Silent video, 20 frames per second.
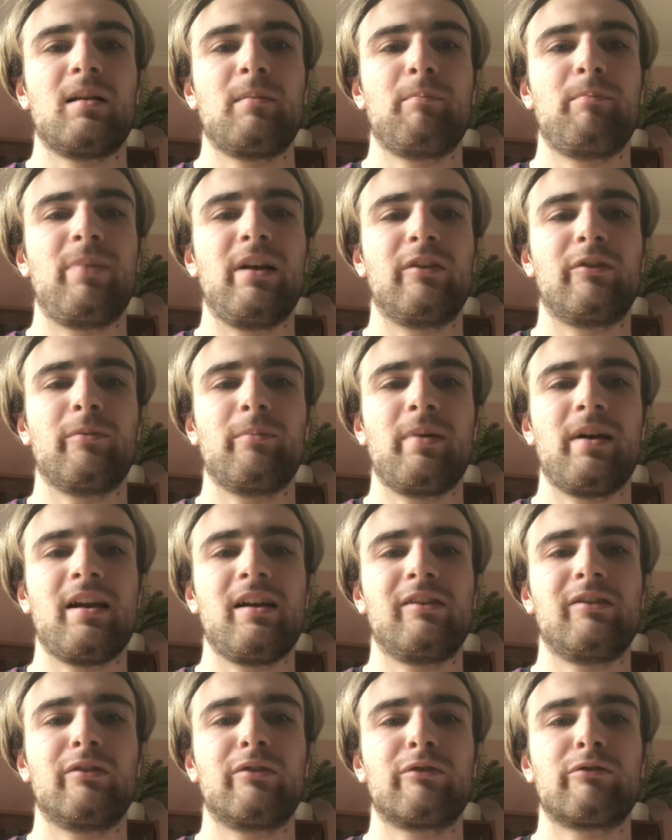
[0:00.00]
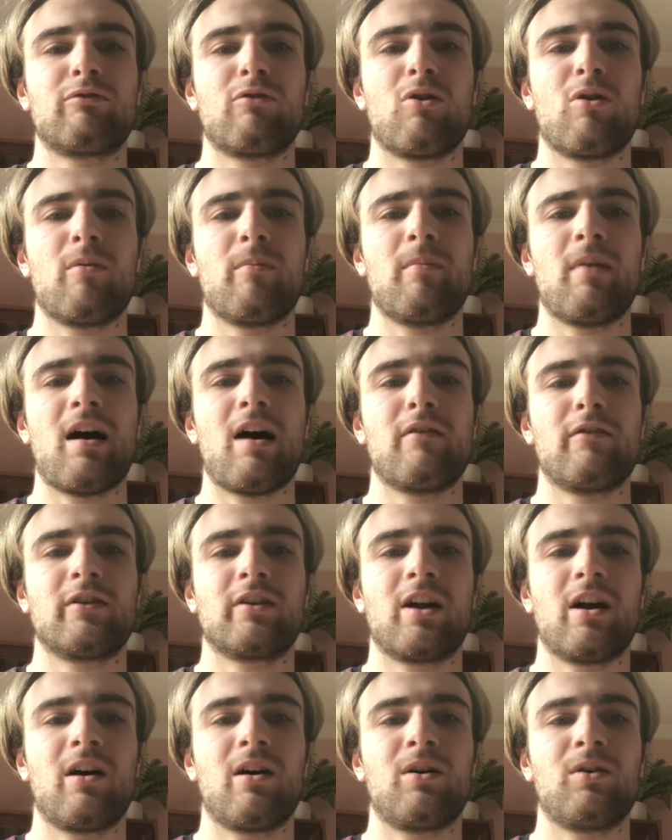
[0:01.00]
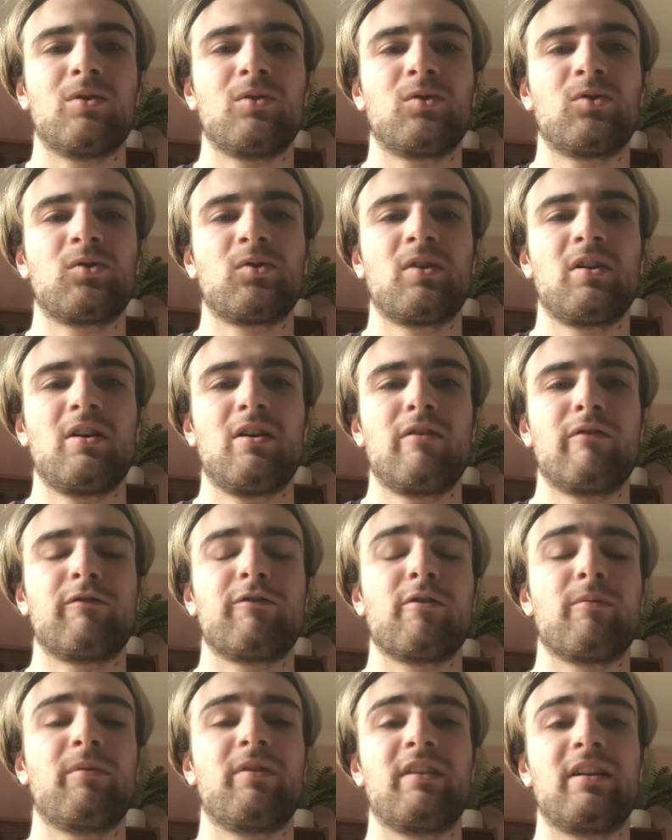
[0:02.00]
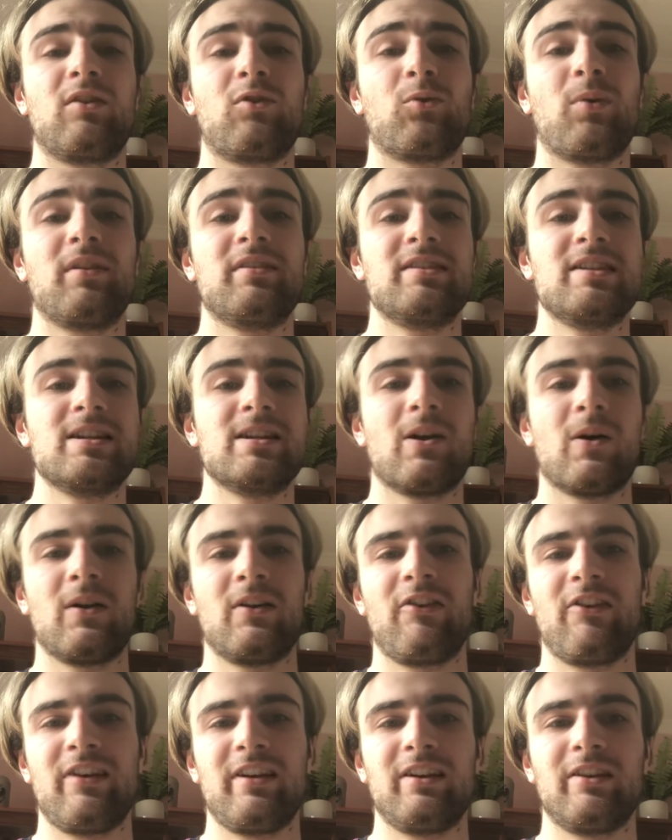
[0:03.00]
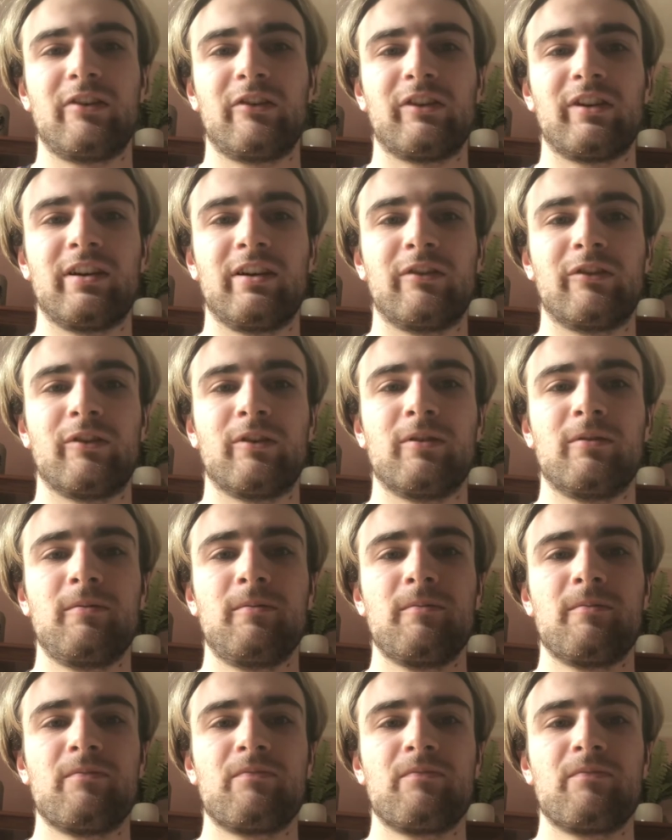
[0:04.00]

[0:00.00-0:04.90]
bits and pieces from other cars from the 2019 season,